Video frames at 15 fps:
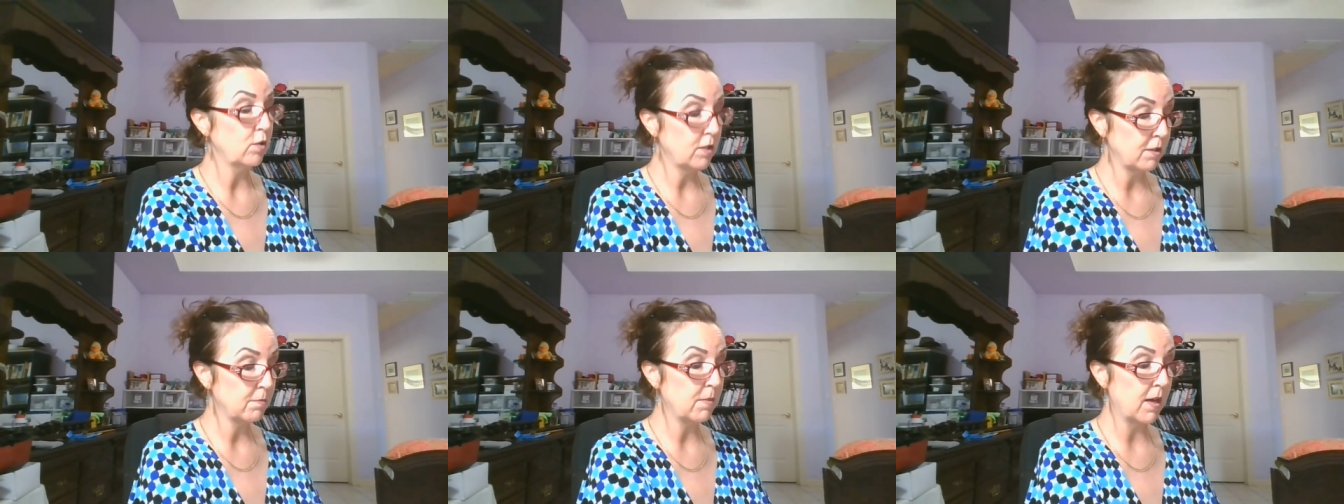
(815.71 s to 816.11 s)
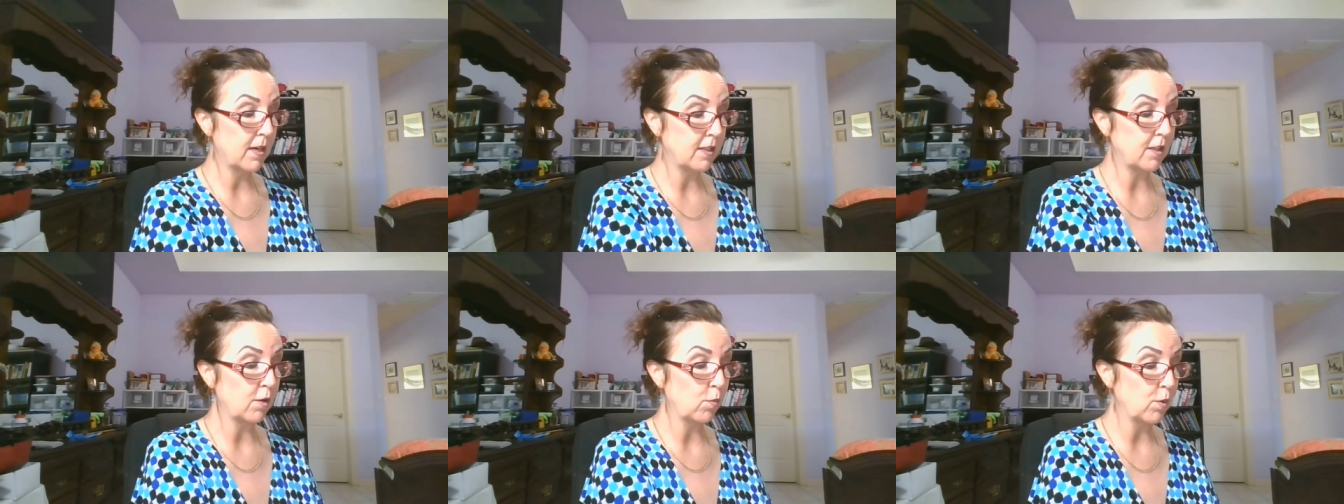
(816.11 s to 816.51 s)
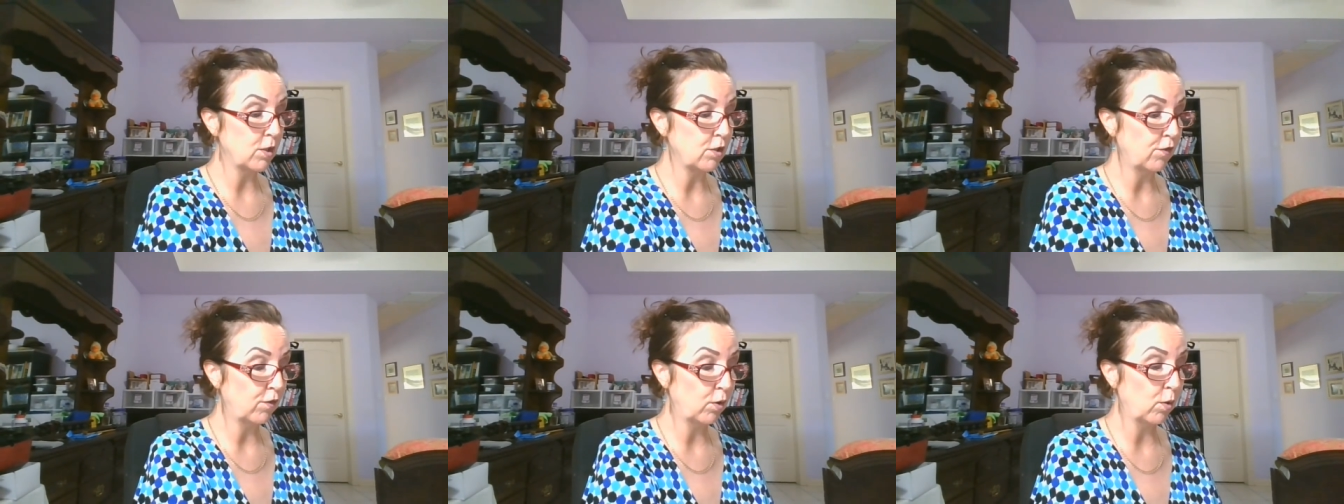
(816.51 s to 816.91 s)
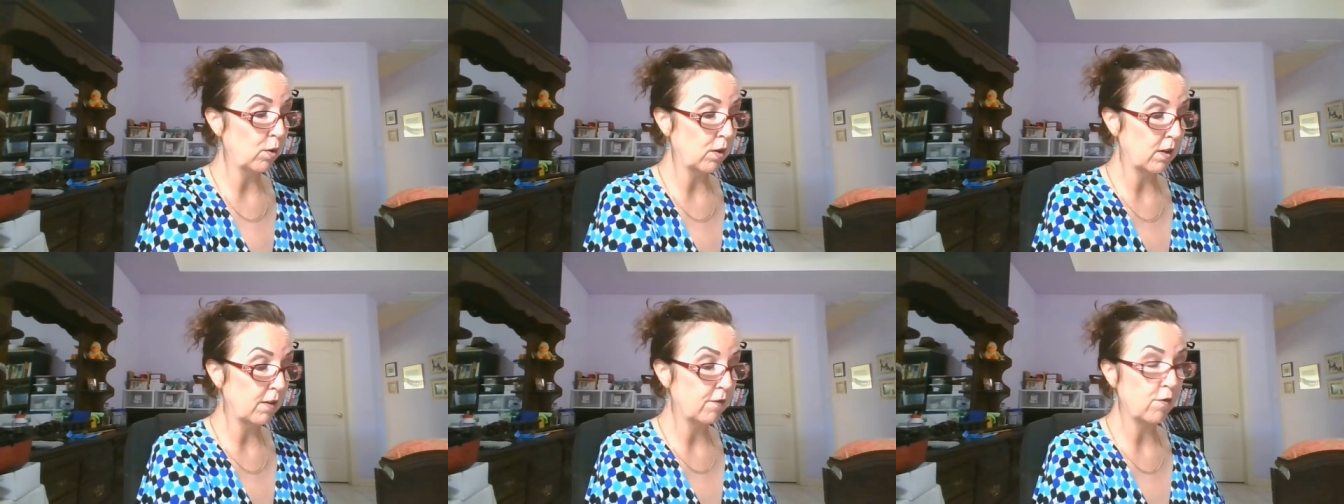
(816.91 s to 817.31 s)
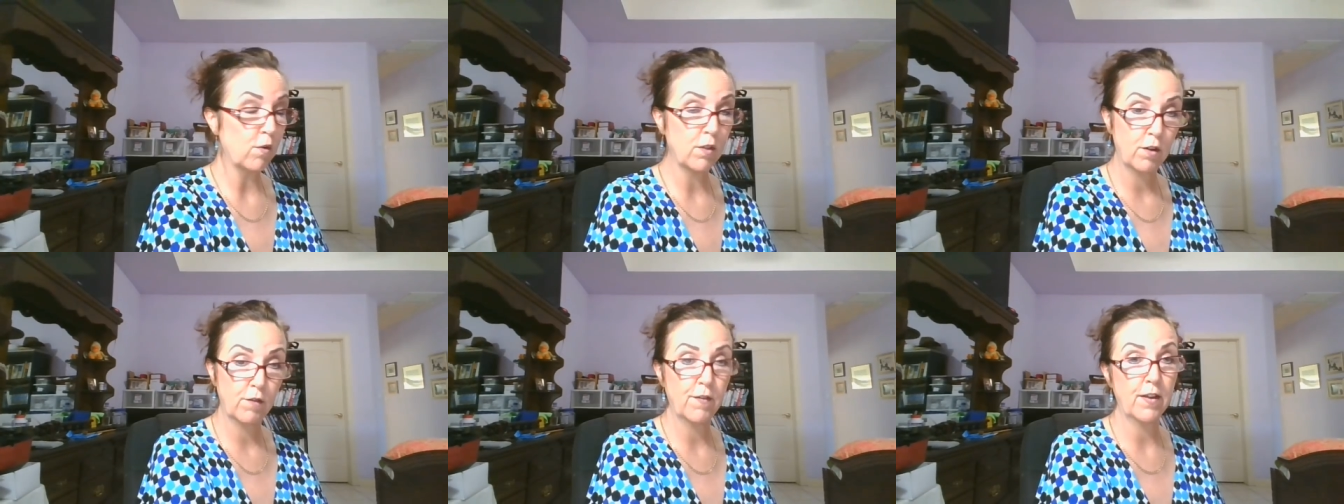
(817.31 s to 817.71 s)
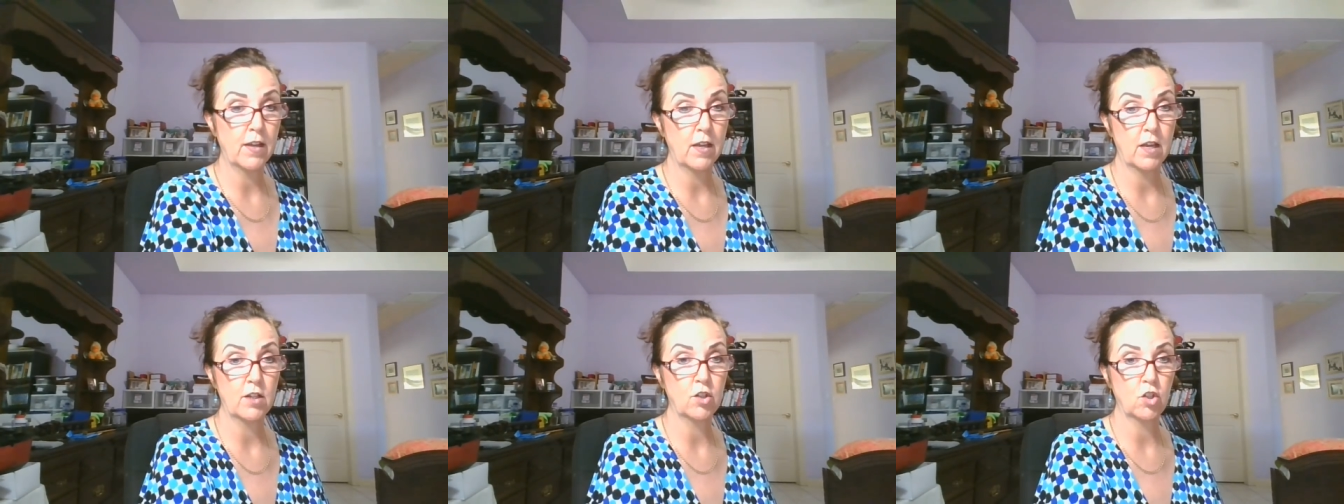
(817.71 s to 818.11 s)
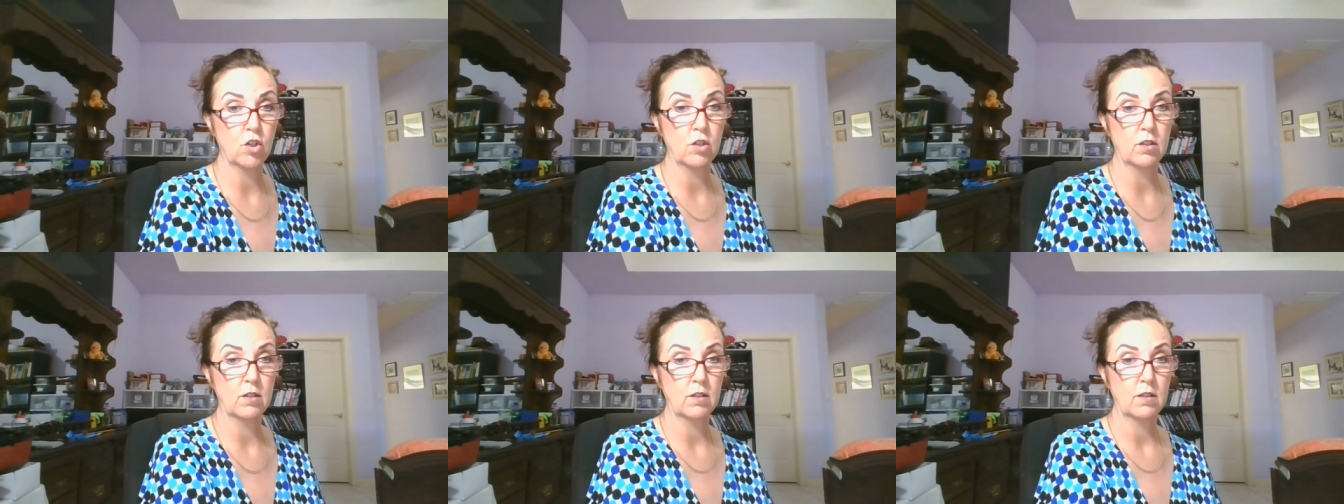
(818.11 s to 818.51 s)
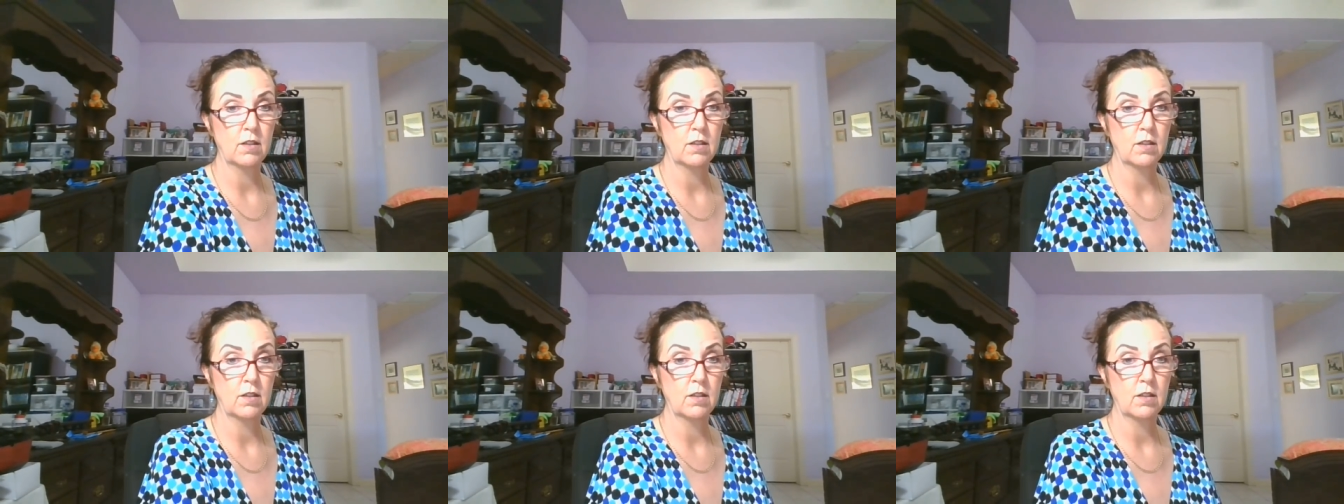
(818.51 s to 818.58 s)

somebody that went to Florida for their vacation